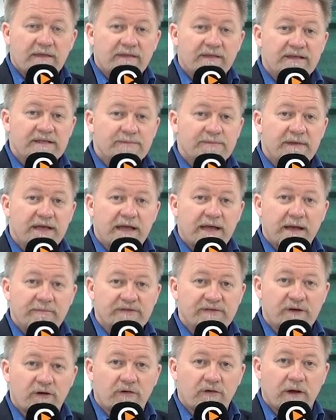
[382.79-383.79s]
This
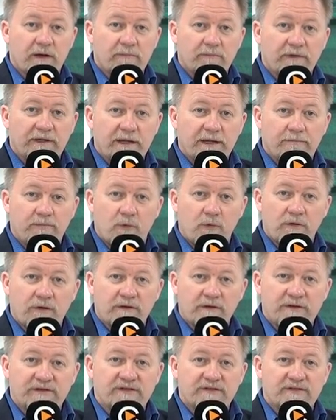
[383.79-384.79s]
becomes incredibly
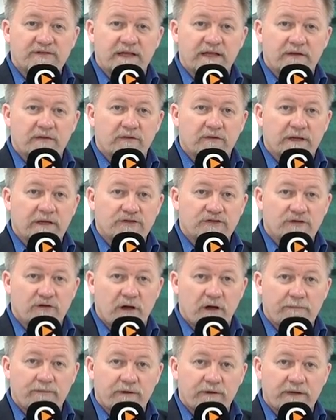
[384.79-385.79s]
important as you take a look at
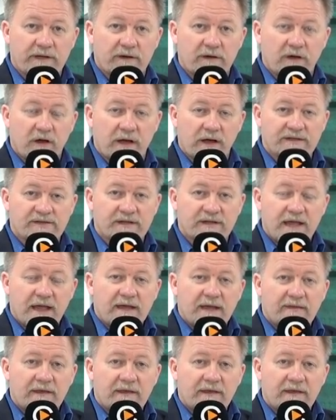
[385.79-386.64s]
your operating costs,